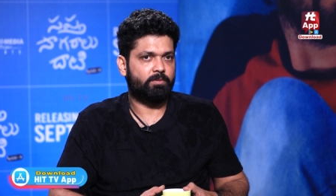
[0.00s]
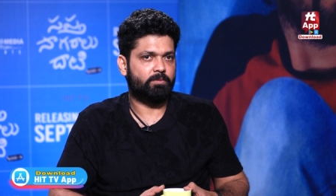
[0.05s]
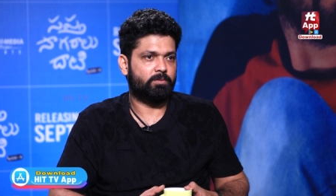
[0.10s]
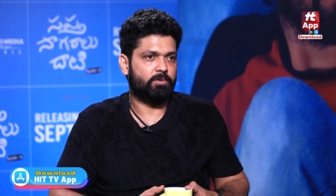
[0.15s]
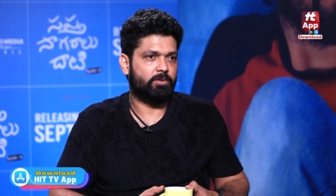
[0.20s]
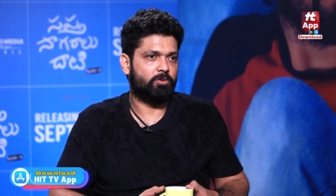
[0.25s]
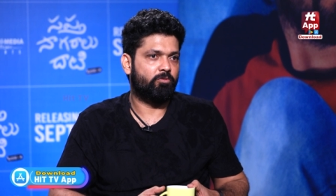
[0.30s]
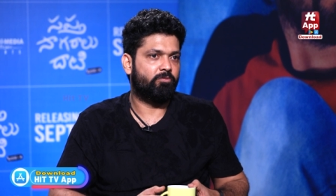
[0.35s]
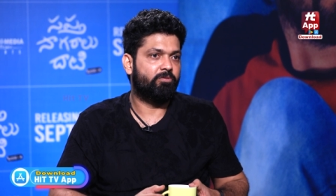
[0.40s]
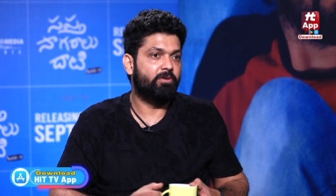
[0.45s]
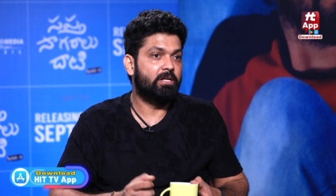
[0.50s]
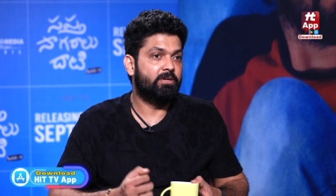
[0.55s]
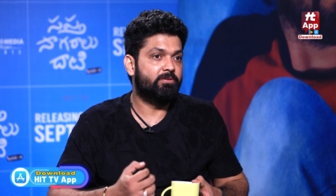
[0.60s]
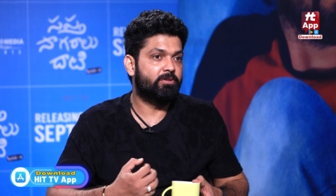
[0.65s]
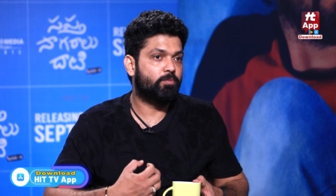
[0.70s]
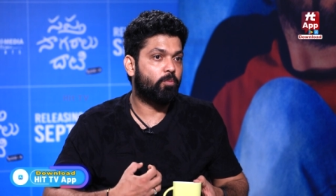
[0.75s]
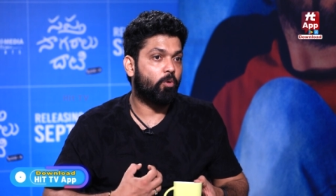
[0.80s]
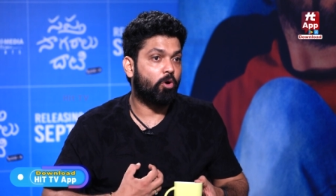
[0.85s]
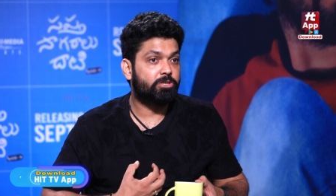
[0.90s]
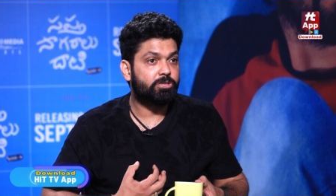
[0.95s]
you know, filled with
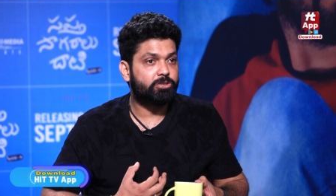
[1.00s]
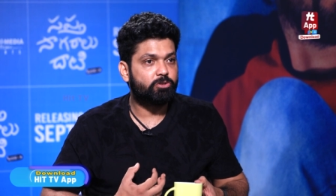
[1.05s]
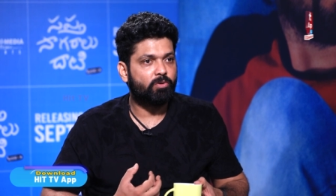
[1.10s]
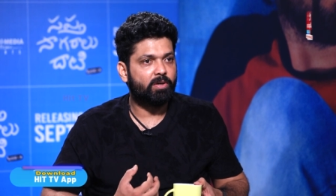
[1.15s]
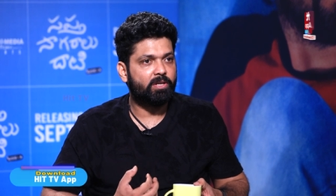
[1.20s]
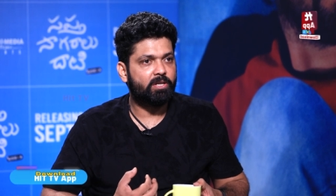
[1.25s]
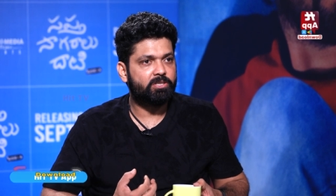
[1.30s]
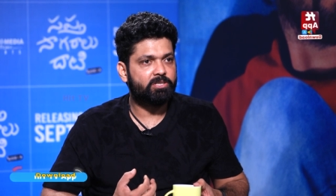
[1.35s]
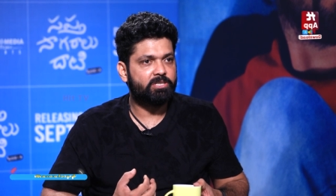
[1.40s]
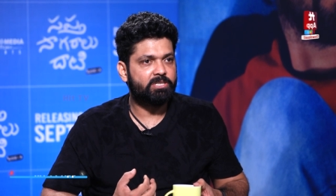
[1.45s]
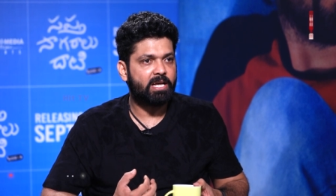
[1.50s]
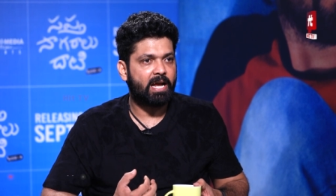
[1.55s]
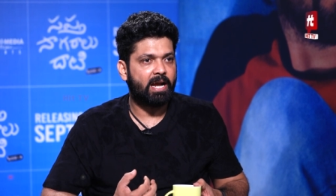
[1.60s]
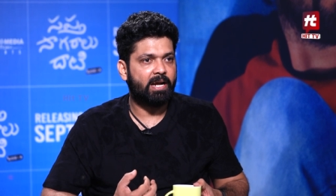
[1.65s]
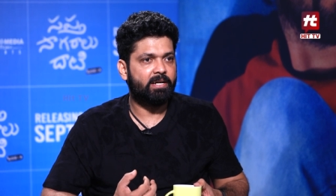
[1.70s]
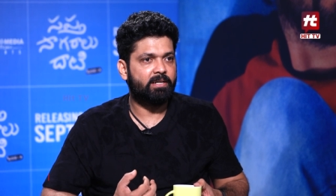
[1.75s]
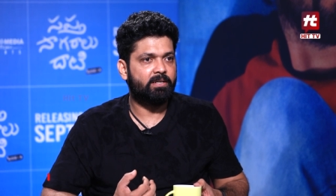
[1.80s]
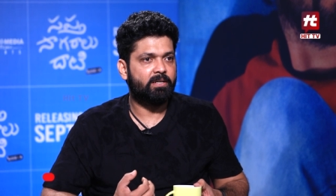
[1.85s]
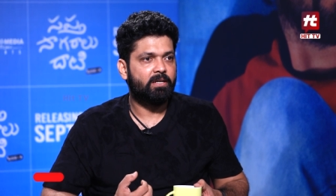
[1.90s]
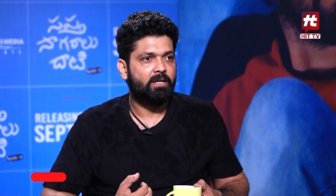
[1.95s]
positive energy
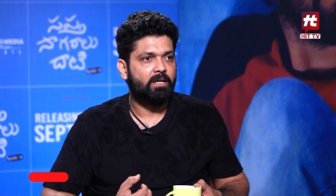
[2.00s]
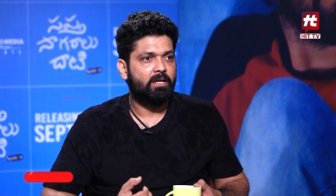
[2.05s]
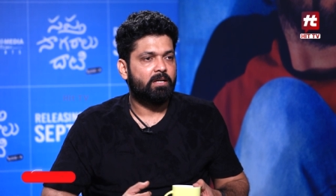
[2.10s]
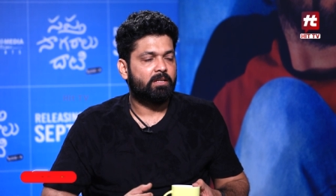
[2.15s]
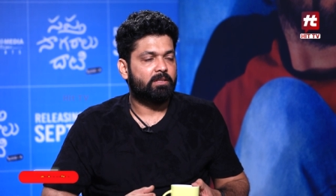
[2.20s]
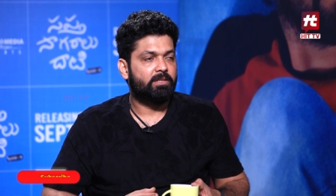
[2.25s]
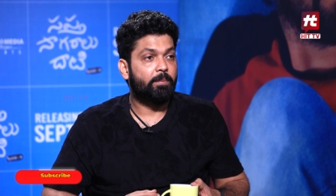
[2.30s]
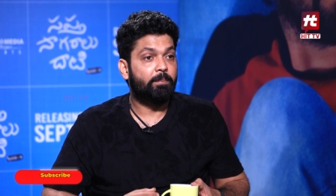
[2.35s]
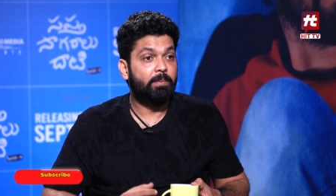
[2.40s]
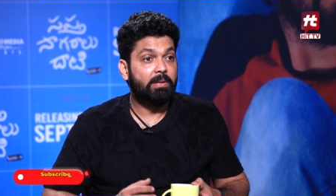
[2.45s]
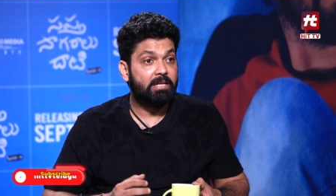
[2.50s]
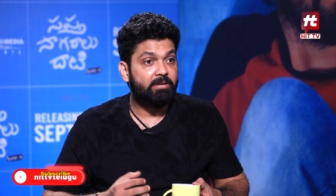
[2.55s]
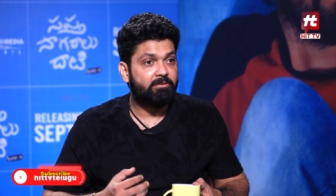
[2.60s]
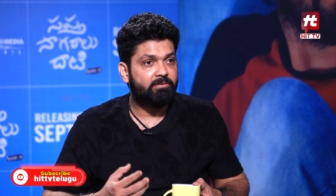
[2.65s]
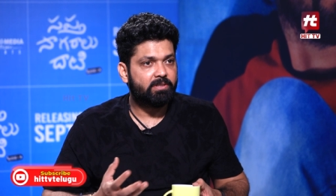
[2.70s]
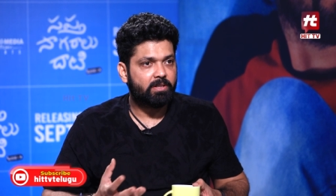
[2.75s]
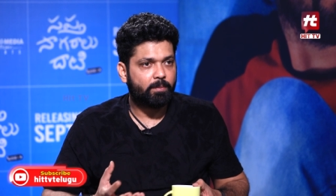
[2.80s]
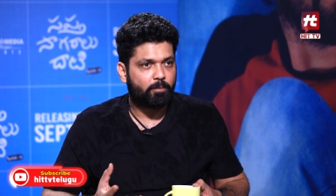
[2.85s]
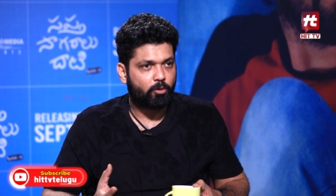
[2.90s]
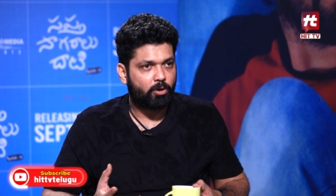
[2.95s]
and they believe
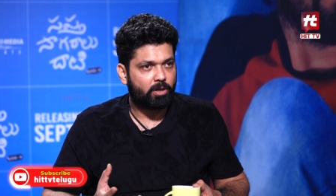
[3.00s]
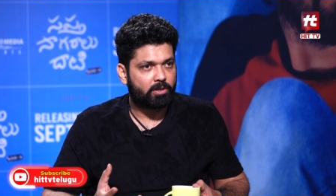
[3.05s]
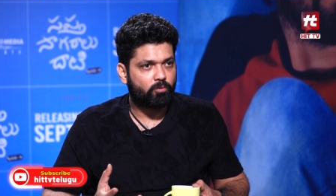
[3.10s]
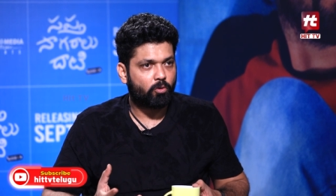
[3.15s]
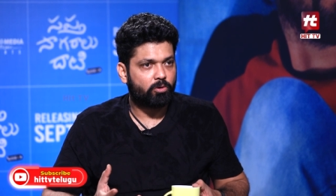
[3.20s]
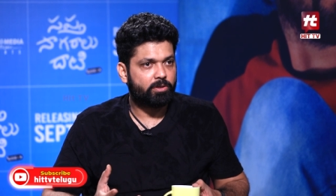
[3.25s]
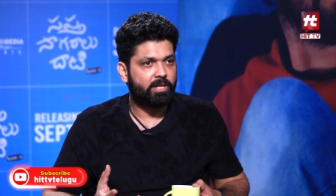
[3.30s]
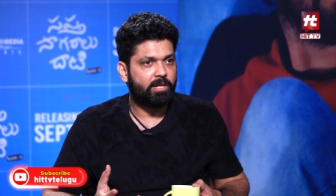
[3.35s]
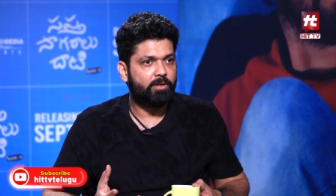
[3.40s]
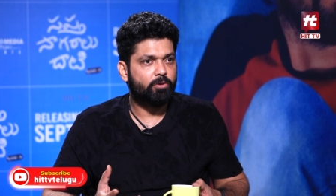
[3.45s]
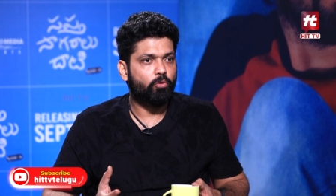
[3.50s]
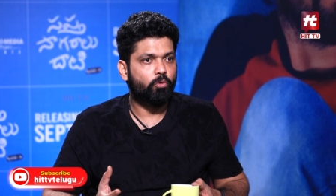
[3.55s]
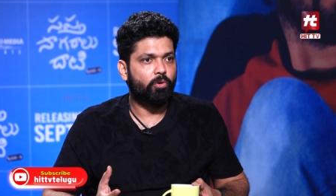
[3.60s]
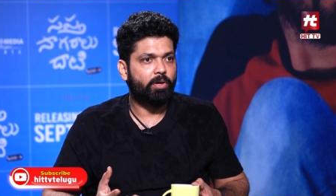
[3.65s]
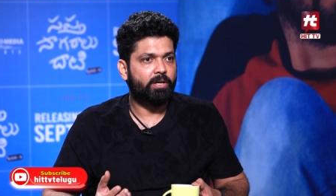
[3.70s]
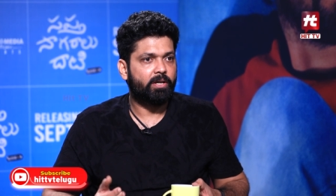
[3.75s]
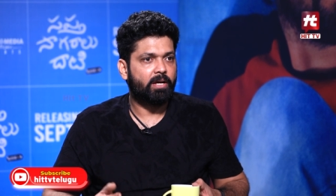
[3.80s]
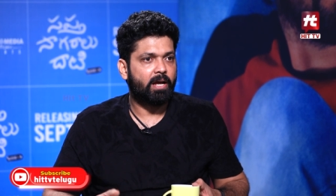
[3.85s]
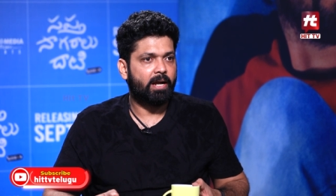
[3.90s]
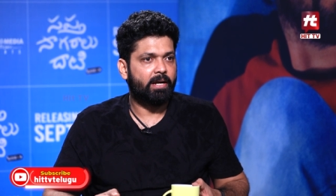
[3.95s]
in the product, what they're
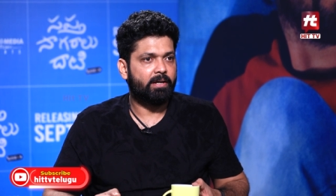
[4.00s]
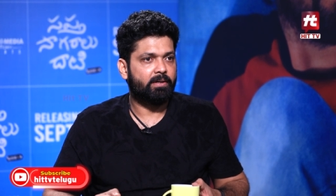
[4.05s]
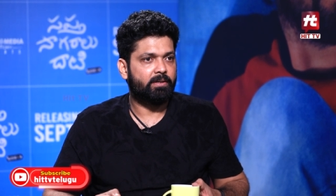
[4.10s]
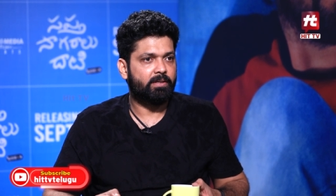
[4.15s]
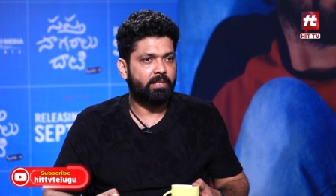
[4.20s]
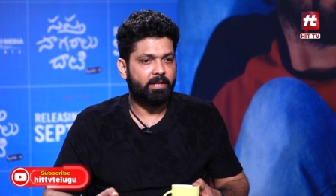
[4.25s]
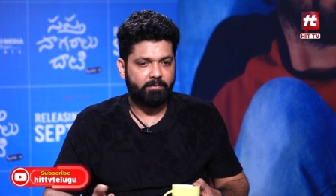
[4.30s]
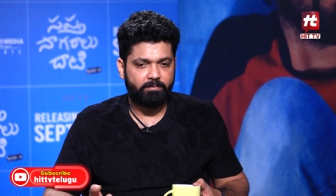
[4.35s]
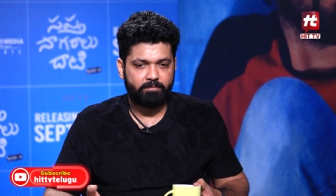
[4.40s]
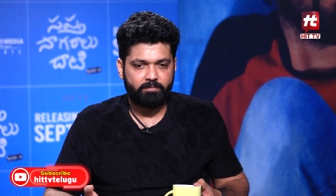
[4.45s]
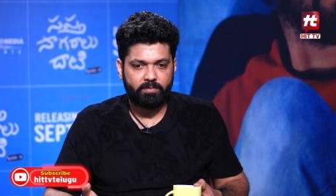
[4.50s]
doing, and they,